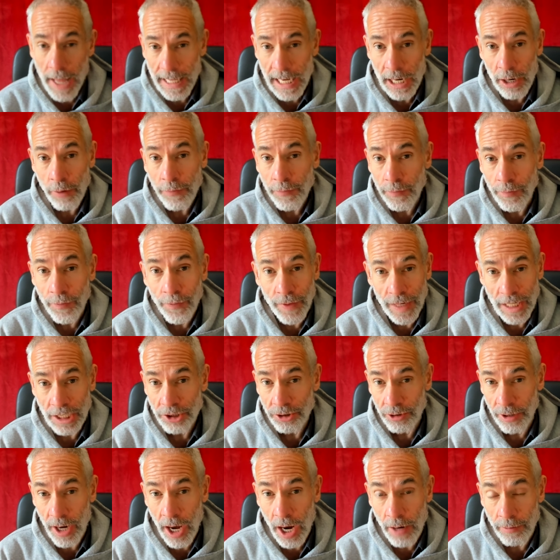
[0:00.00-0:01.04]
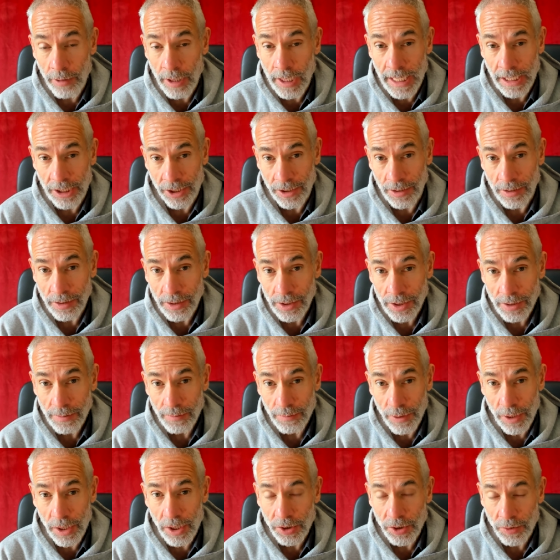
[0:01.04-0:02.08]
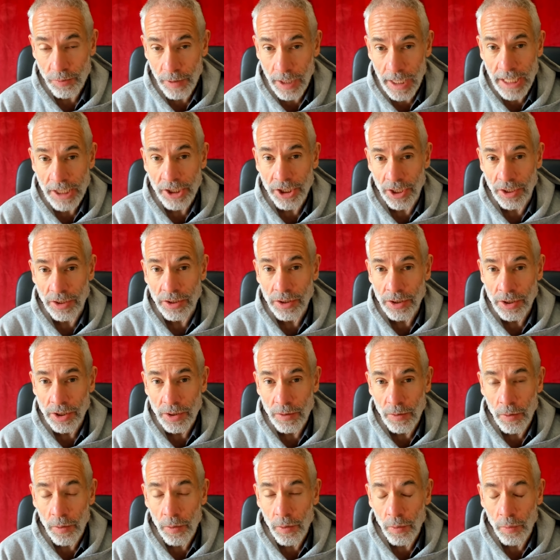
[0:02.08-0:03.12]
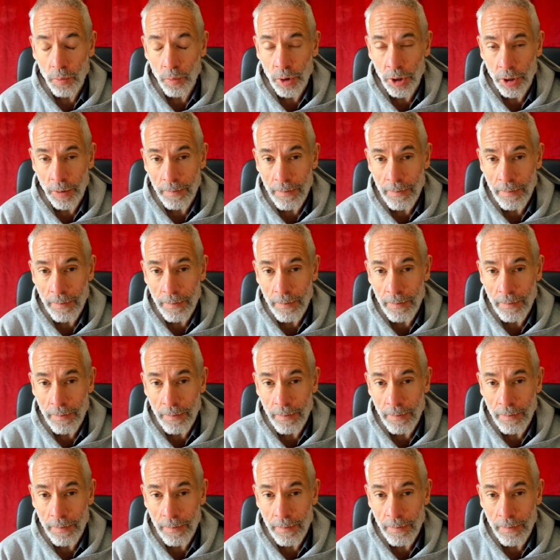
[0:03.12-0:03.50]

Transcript: they often feature in our religions, because religions were a